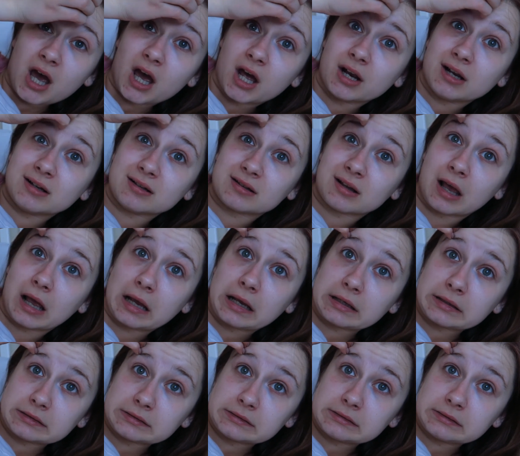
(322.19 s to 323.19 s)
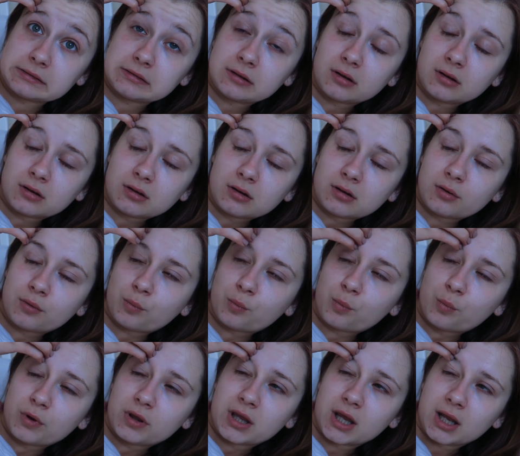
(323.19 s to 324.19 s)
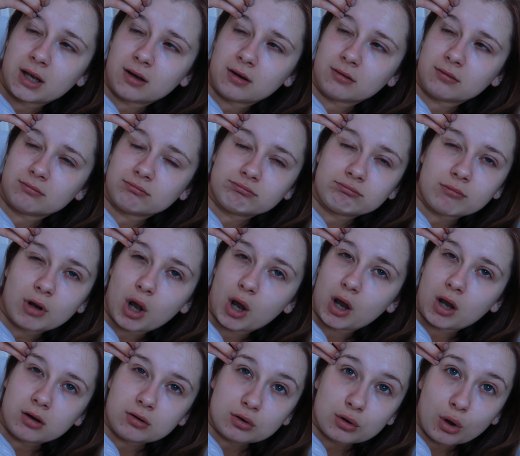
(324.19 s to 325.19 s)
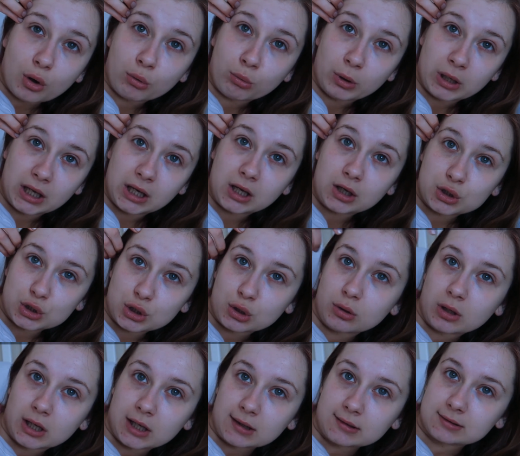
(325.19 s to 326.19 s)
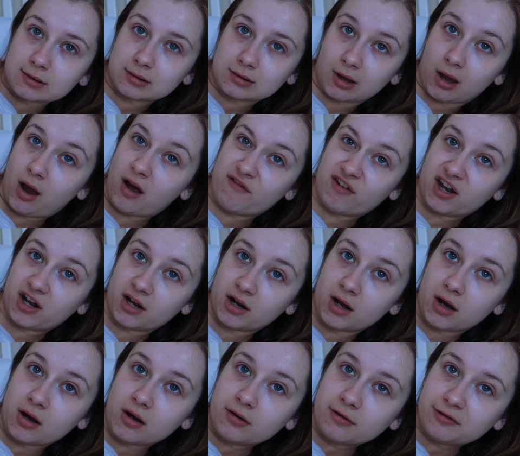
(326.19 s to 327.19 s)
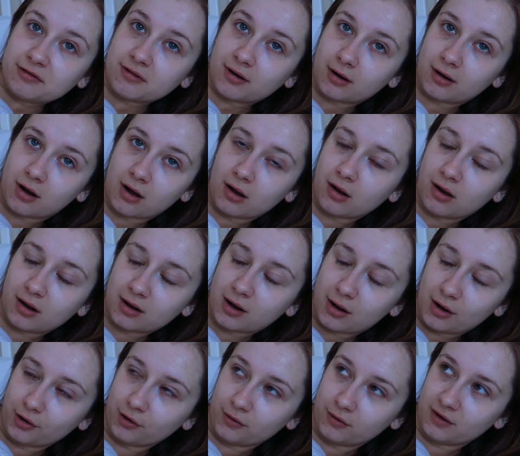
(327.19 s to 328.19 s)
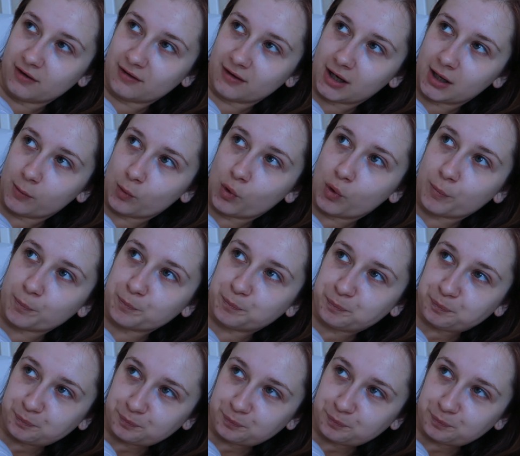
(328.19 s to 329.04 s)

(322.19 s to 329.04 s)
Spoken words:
And I was like, within a week, 2 weeks, I was like, I've had enough. I can't do this anymore.